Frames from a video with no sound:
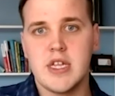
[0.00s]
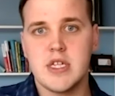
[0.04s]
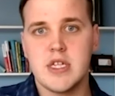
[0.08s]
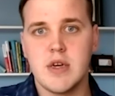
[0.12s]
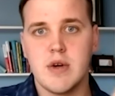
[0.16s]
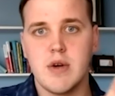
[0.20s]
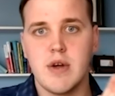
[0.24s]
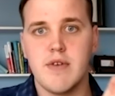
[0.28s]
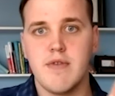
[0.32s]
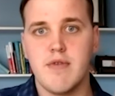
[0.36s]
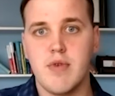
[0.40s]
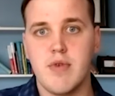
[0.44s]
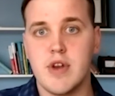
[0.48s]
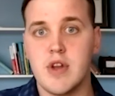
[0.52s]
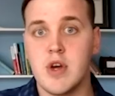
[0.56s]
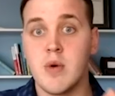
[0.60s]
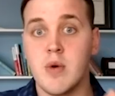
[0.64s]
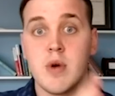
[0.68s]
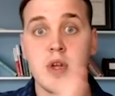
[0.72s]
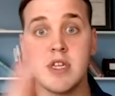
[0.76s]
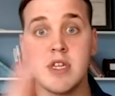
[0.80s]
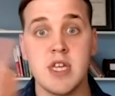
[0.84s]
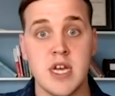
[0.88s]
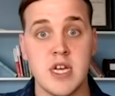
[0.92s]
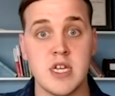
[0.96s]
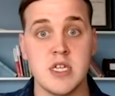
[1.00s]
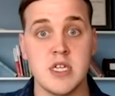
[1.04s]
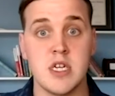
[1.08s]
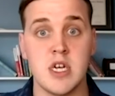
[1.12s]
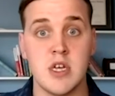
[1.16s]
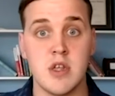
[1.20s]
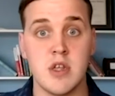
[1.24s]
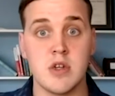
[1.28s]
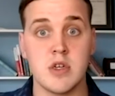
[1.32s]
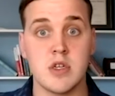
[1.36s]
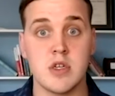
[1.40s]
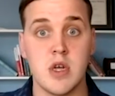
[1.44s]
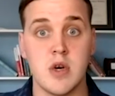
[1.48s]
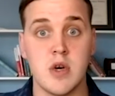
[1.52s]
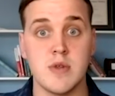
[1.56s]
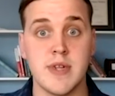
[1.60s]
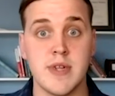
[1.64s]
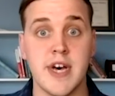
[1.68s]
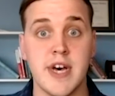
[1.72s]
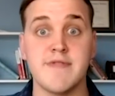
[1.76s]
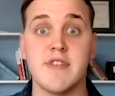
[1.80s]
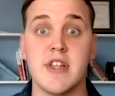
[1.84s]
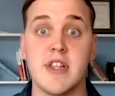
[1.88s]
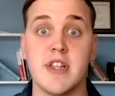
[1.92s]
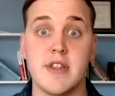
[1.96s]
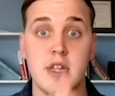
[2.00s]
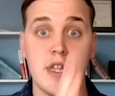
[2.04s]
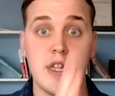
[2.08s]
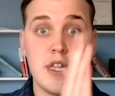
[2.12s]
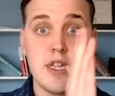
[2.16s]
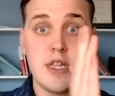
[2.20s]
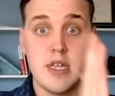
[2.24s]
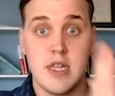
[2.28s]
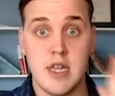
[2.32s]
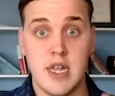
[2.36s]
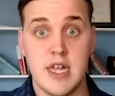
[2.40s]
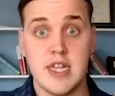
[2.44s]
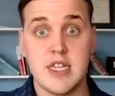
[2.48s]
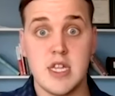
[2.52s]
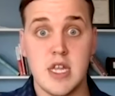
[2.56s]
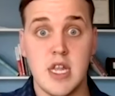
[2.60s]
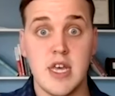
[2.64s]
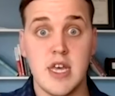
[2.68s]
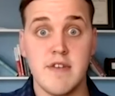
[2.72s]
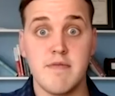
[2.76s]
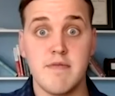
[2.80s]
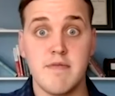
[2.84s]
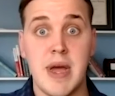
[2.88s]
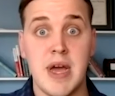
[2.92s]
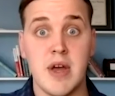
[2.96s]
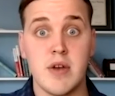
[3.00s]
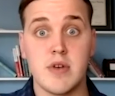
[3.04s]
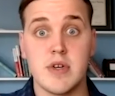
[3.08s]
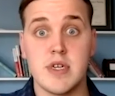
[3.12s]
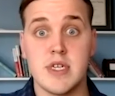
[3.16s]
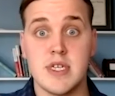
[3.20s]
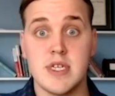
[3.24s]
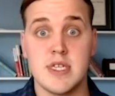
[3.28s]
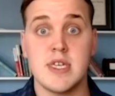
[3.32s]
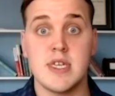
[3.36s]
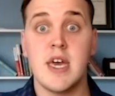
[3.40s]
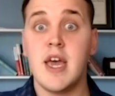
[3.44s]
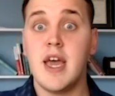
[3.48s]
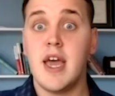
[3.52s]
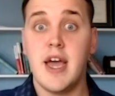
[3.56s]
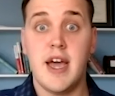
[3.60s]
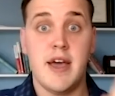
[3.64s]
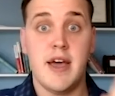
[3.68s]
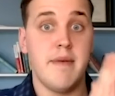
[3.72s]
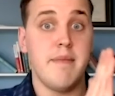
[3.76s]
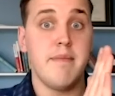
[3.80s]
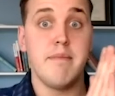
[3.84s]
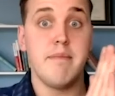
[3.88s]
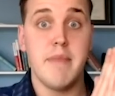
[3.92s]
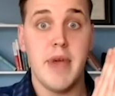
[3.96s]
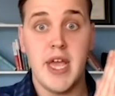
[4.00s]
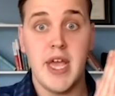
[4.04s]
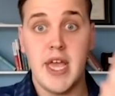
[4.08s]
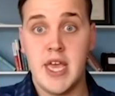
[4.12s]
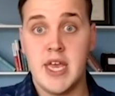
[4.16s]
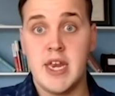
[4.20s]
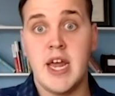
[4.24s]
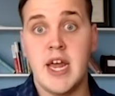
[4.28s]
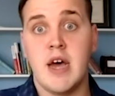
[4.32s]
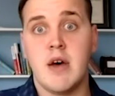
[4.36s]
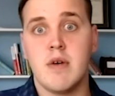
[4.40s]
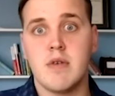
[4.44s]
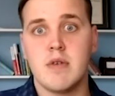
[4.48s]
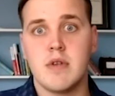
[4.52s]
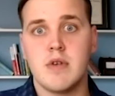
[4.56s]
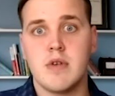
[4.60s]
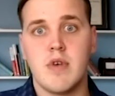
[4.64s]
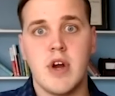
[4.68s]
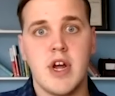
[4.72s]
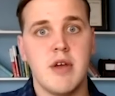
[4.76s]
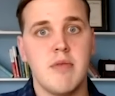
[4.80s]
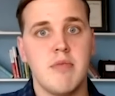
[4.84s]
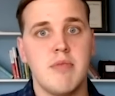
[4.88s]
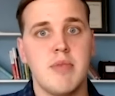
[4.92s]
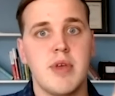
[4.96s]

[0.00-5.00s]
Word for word: So if we don't want to take each other's clothes off, let's leave boundaries at making out, right?